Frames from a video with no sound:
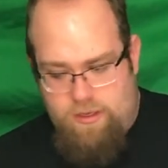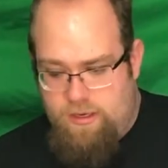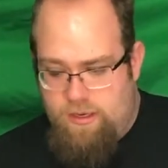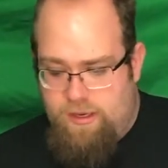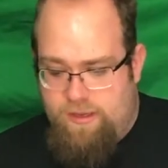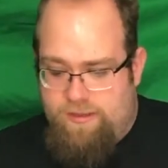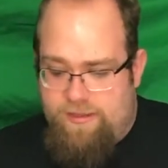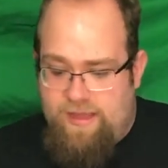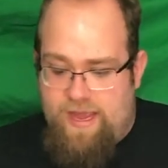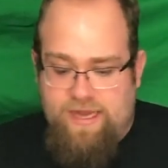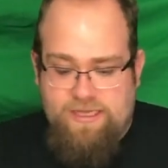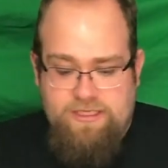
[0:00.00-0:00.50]

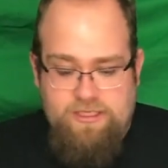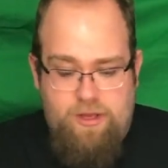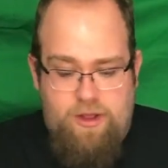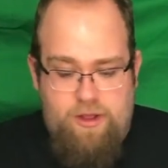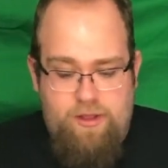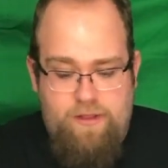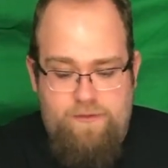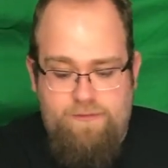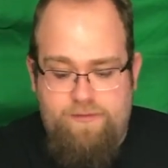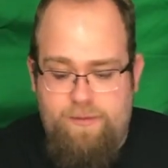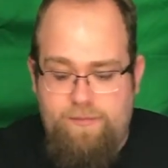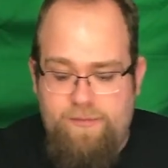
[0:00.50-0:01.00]
that's
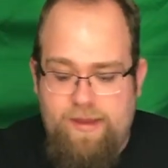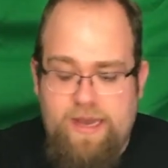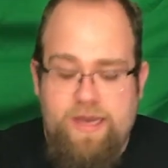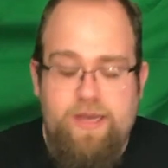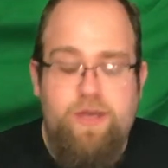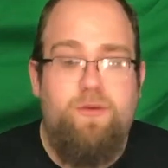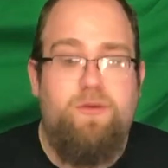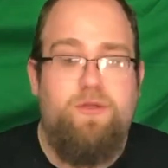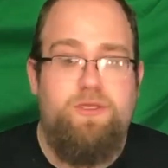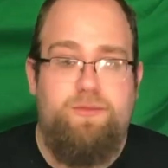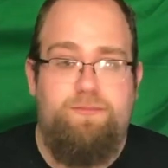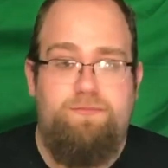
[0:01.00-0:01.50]
all of the
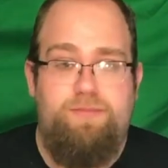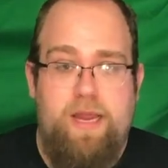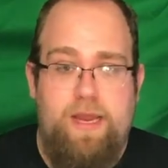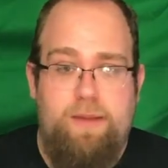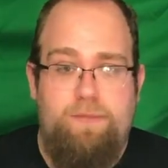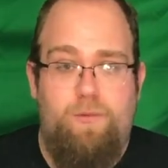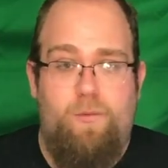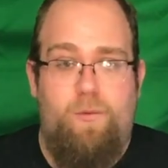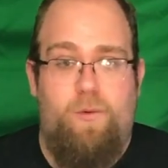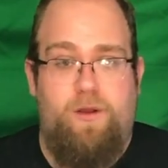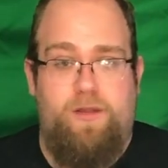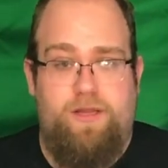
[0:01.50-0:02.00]
manuals and
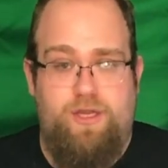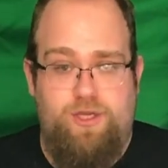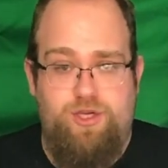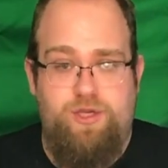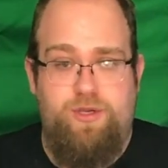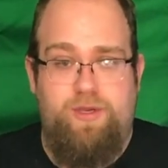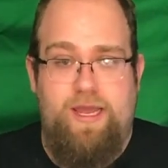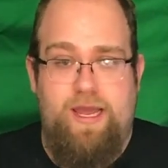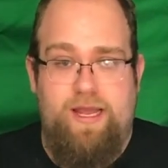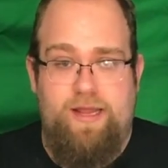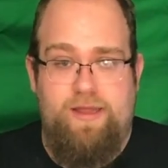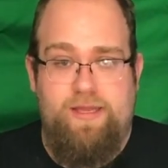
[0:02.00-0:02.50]
paperwork that
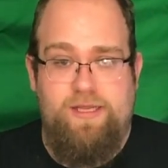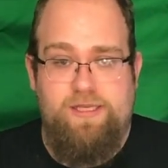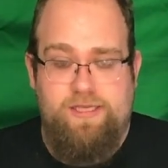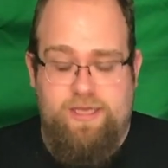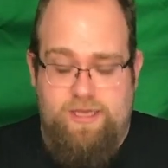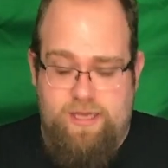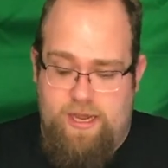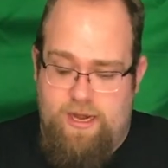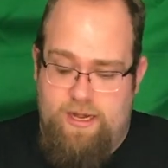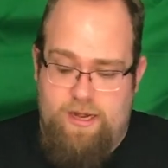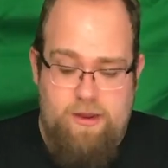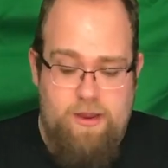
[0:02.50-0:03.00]
you get in this
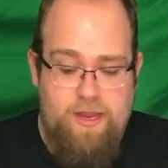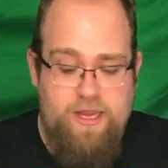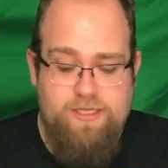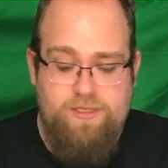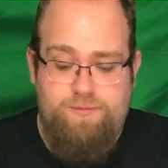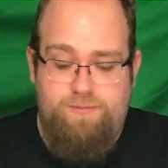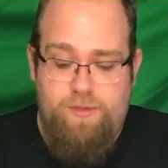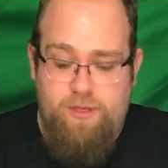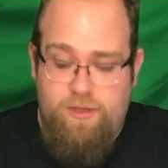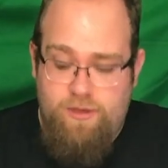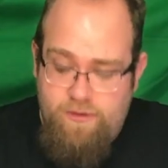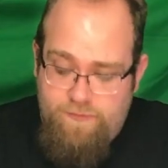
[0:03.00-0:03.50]
gun. It's
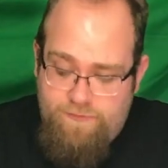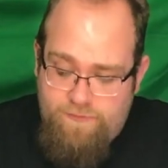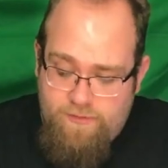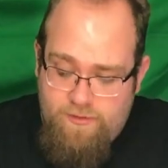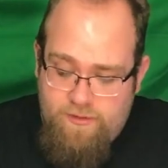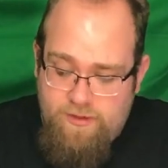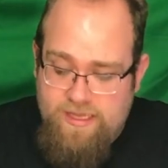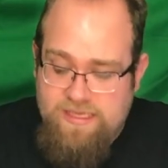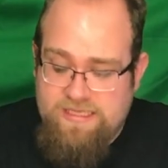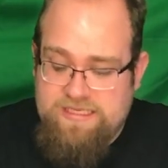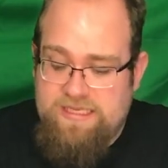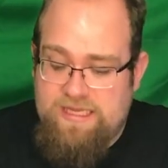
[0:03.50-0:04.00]

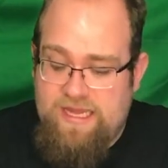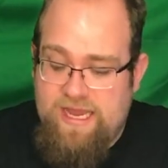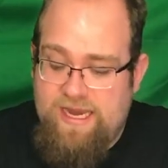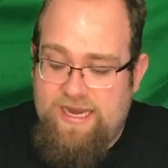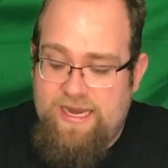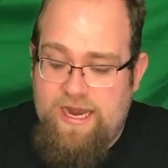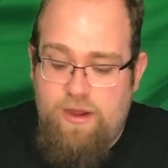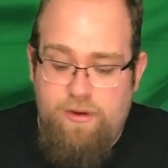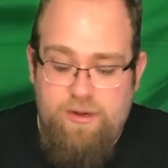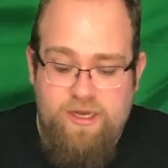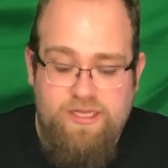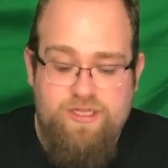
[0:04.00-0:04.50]
beautiful, it's laid
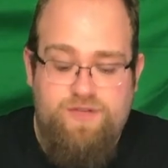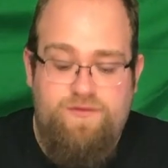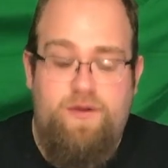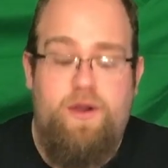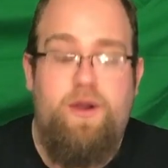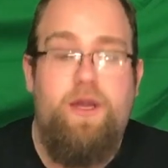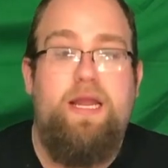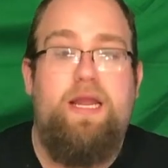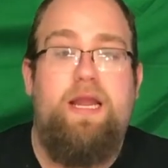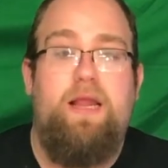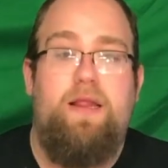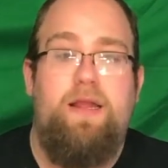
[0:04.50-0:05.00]
out, it's
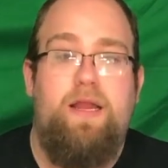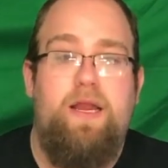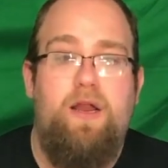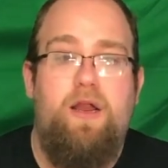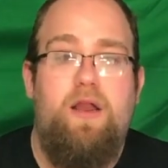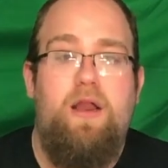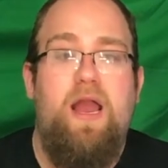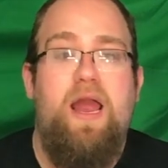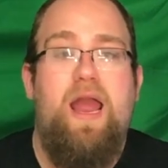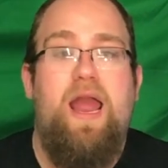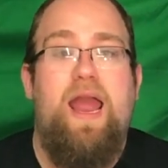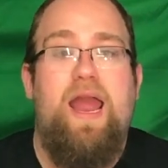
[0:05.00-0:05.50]
very
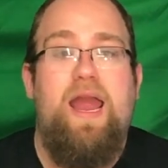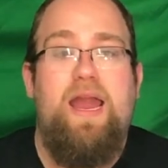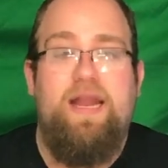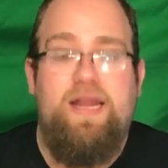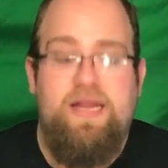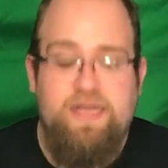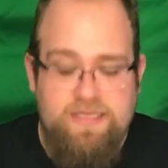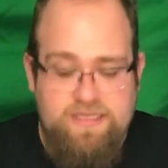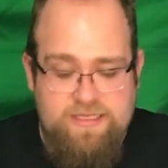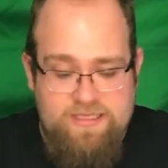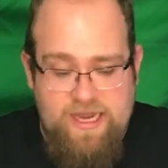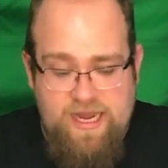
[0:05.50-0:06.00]
clear and
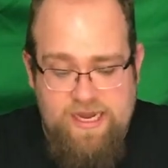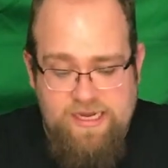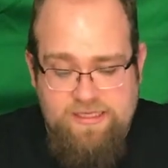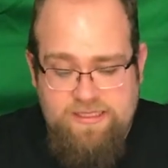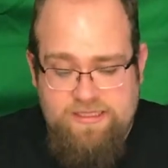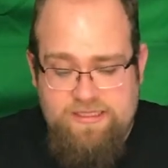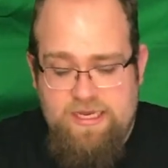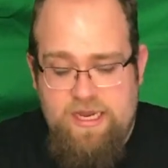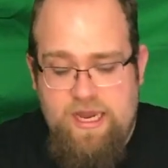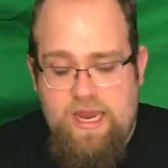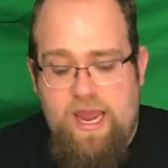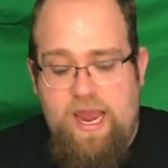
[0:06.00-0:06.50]

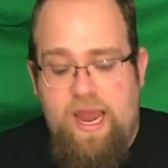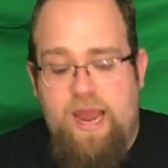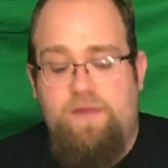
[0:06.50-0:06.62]
concise.